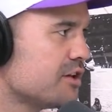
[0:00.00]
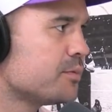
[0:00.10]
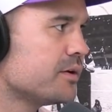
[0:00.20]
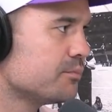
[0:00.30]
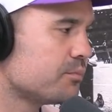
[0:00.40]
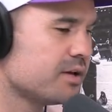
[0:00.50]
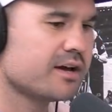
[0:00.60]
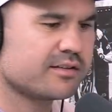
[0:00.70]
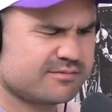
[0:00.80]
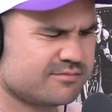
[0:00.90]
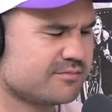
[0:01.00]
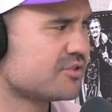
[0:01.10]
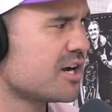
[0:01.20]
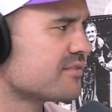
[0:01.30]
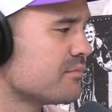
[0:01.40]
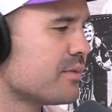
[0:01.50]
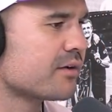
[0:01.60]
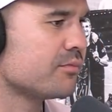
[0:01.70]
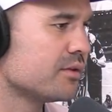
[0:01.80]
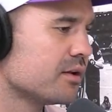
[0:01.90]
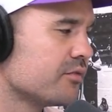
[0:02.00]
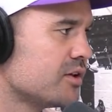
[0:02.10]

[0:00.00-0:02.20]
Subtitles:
He's been he's chasing back from the left